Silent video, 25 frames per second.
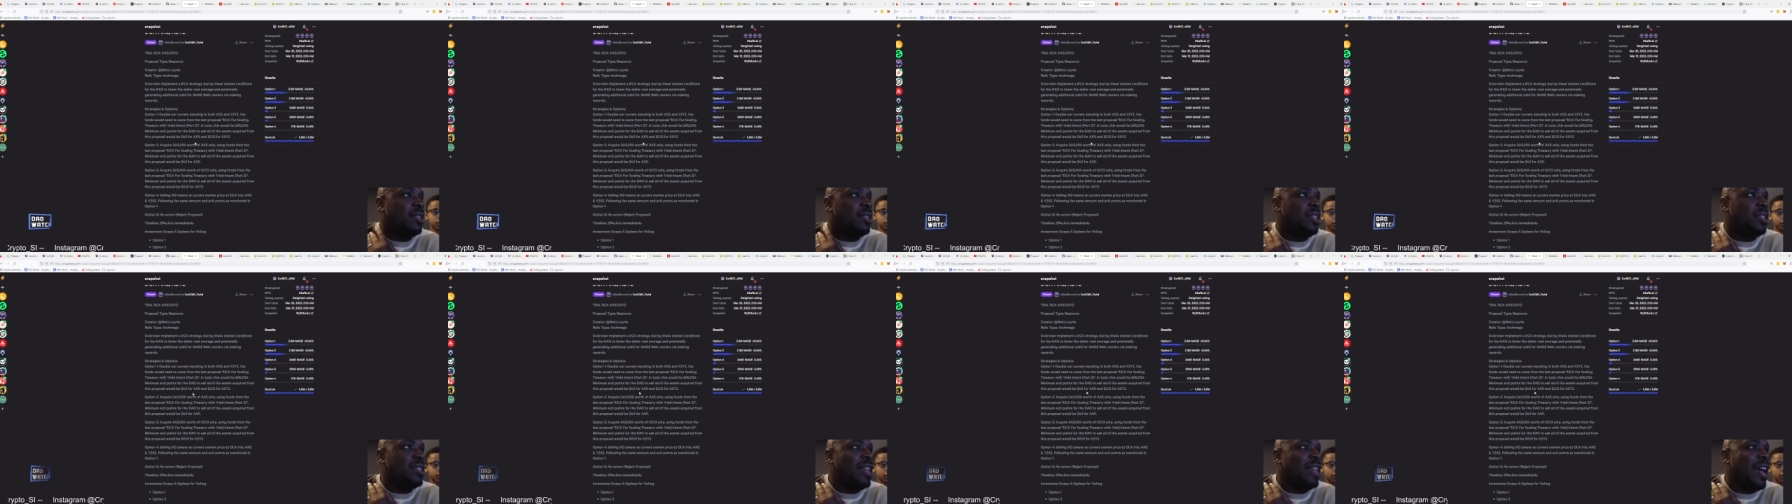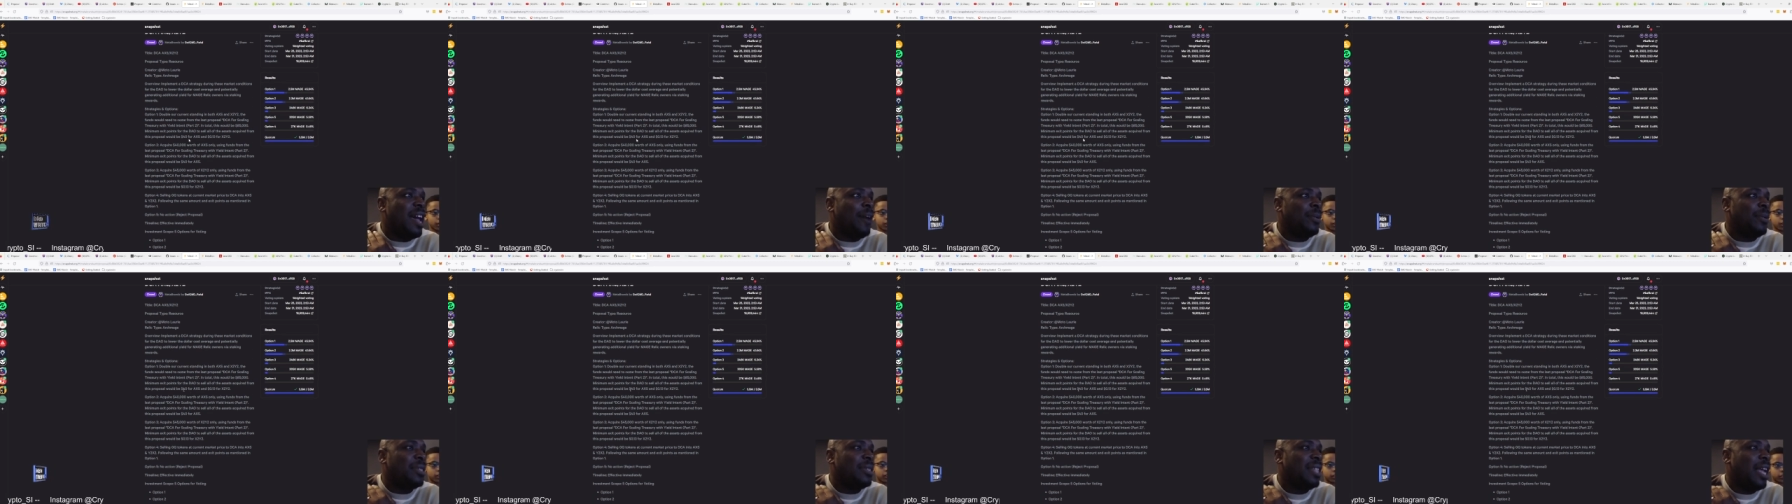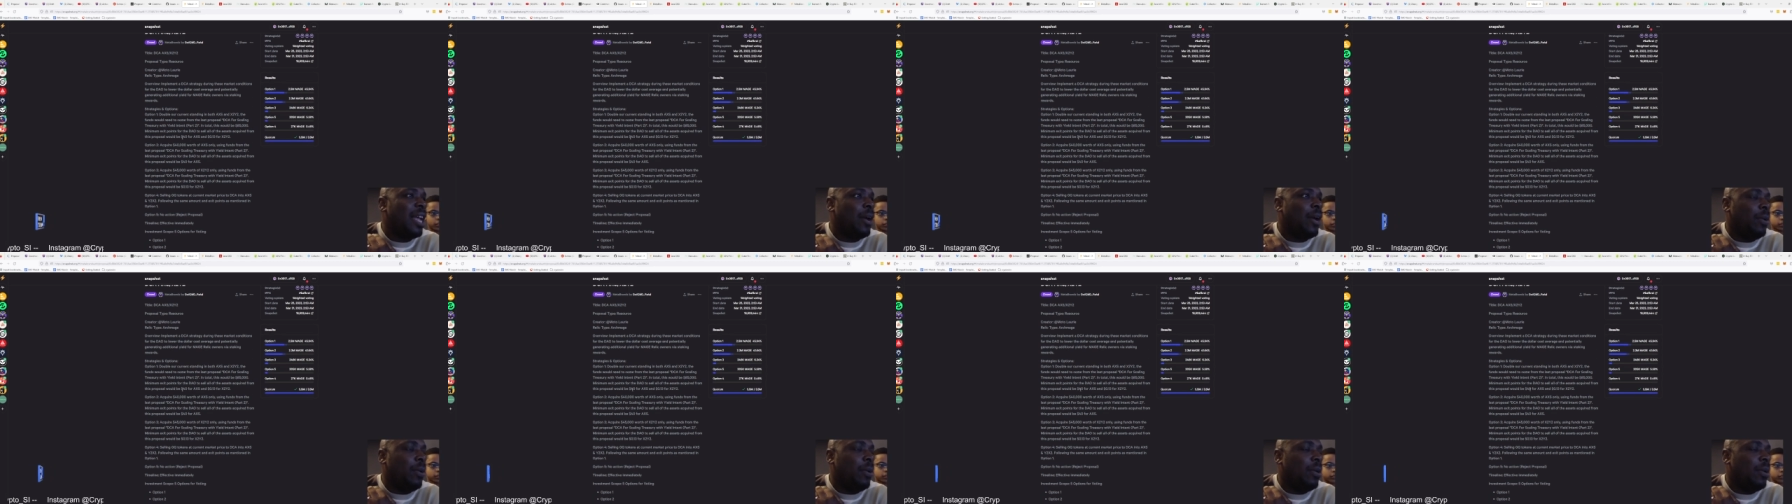the DAO is
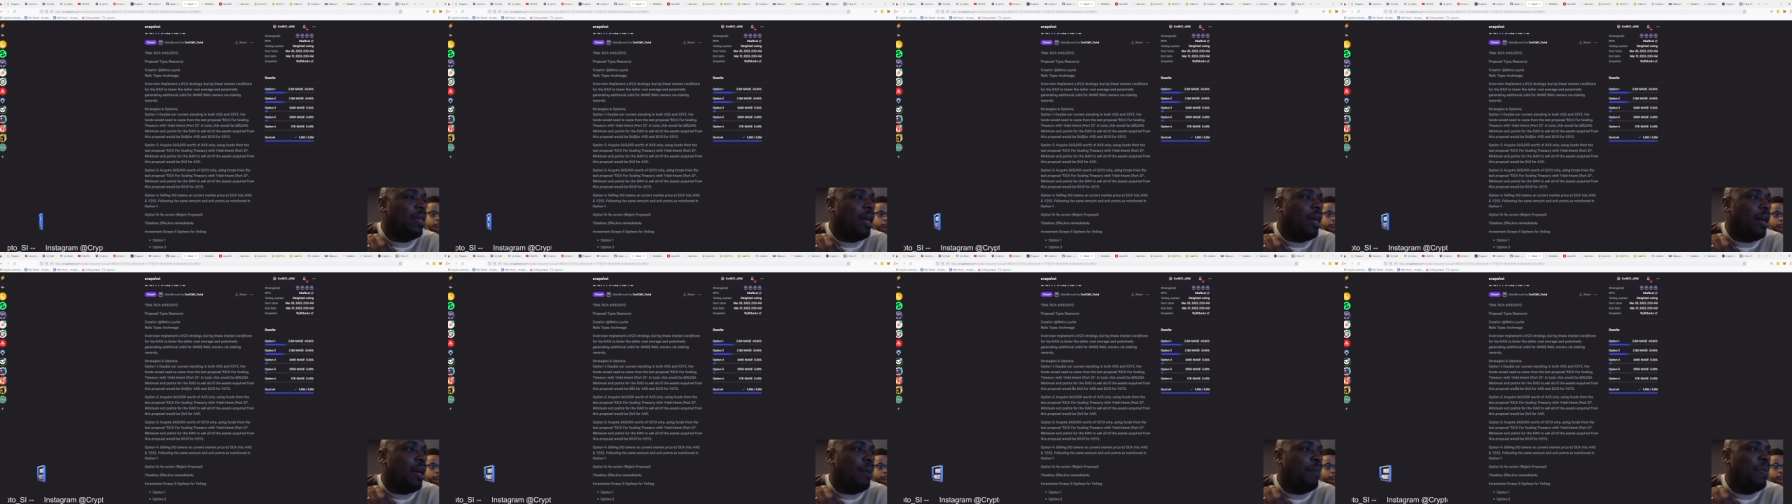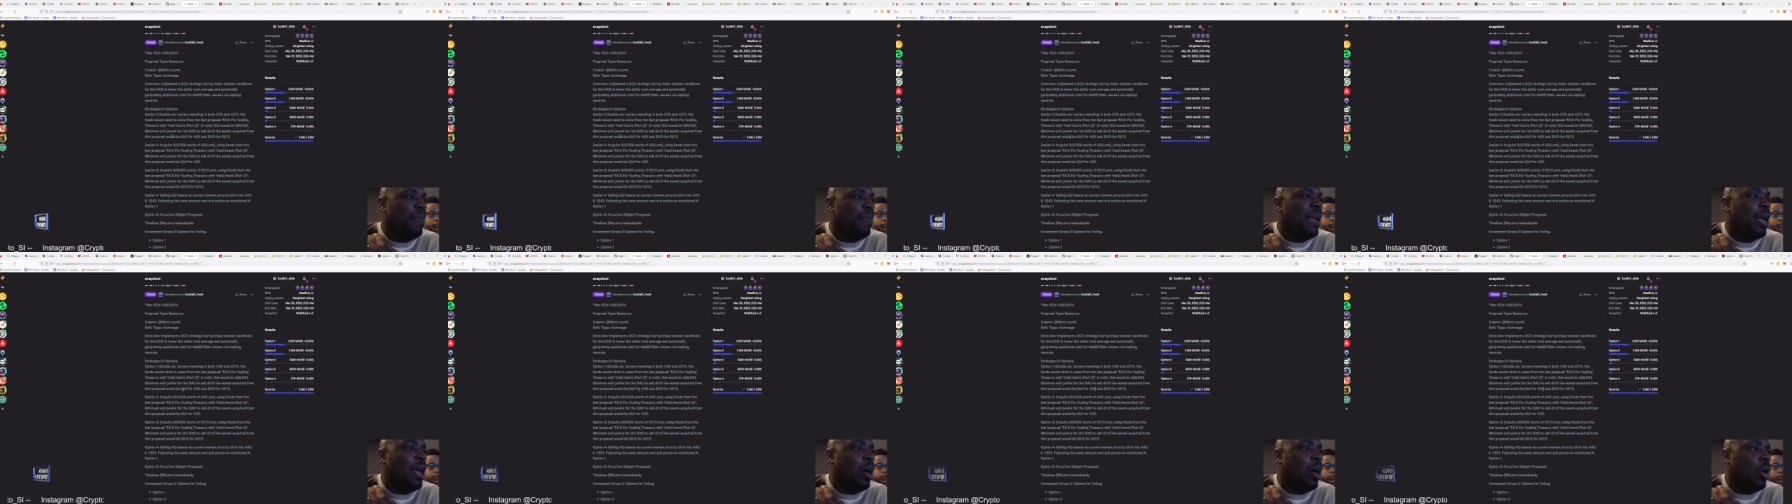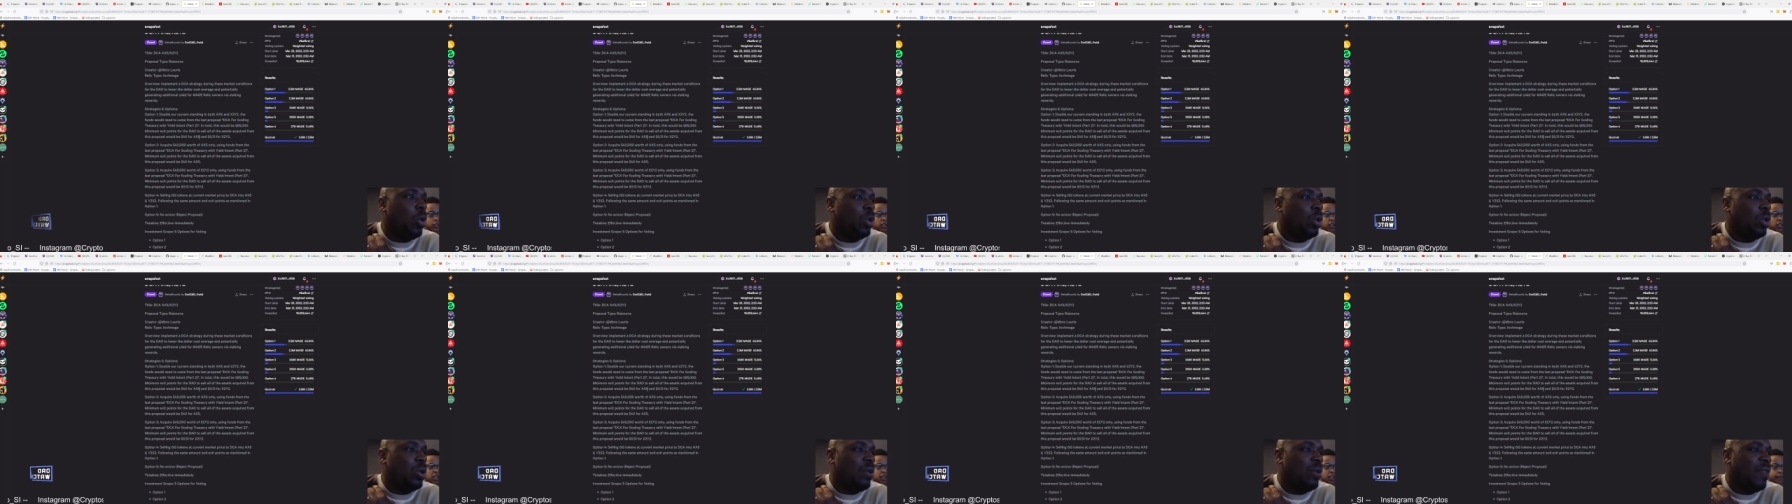now a bigger
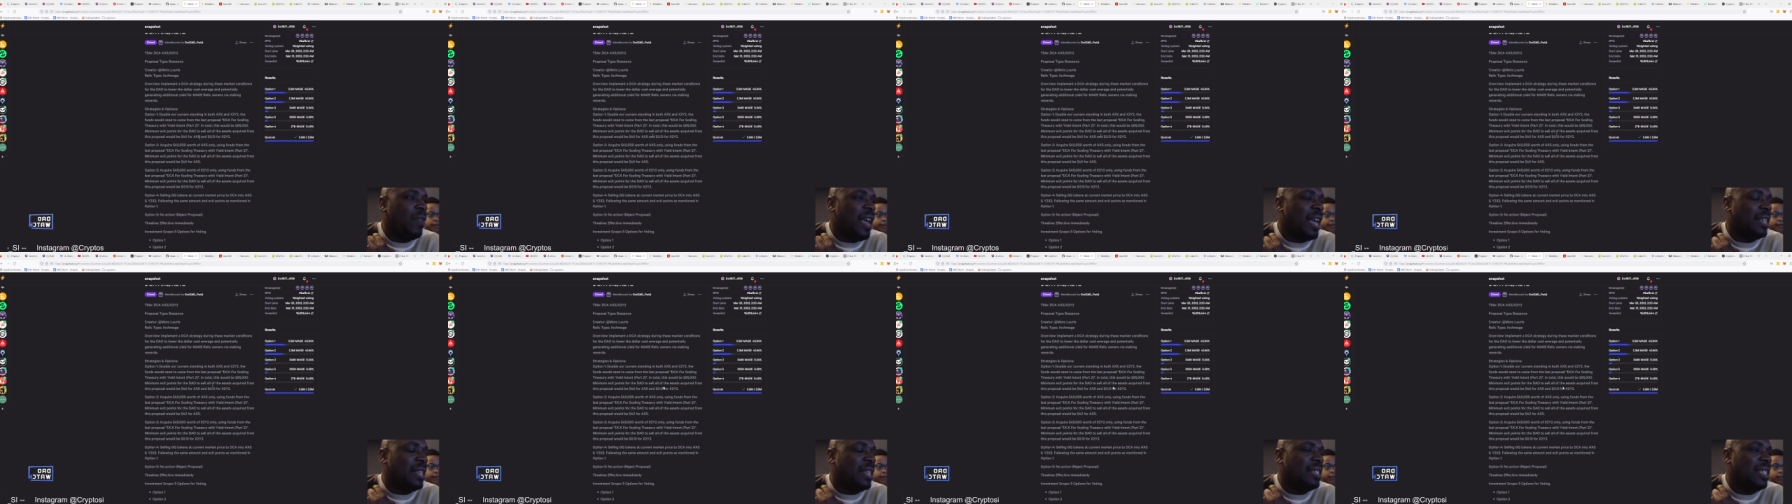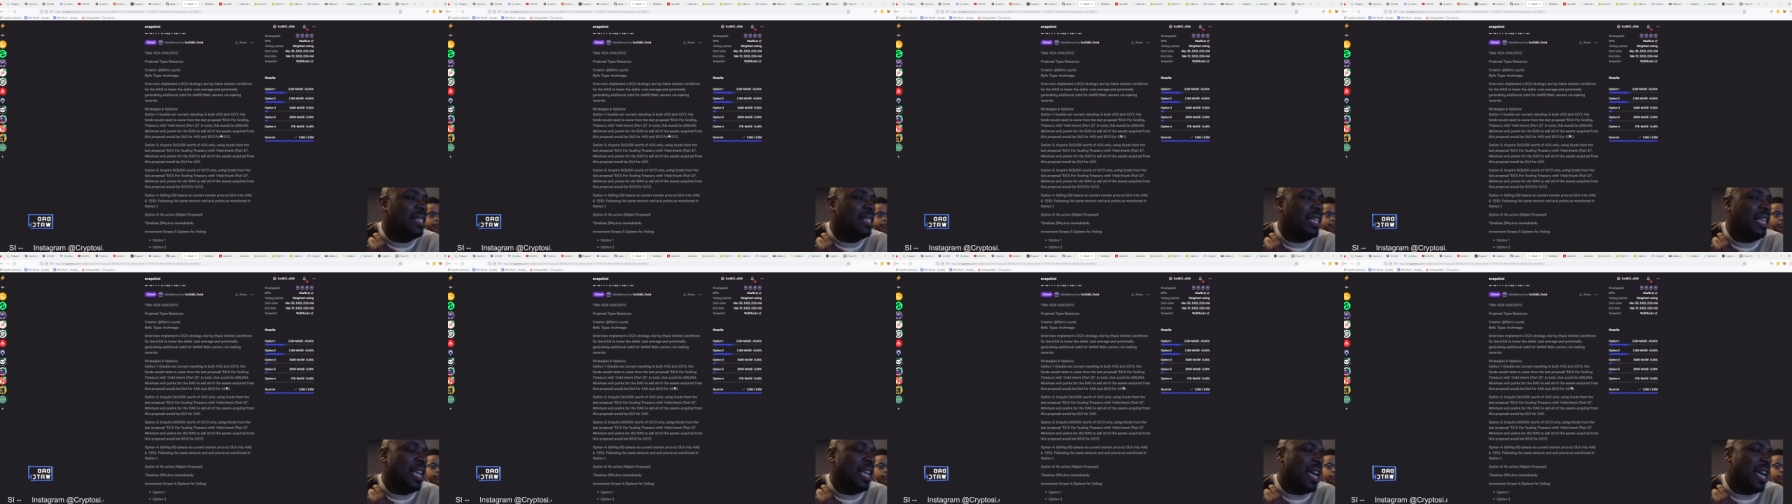holder of Axie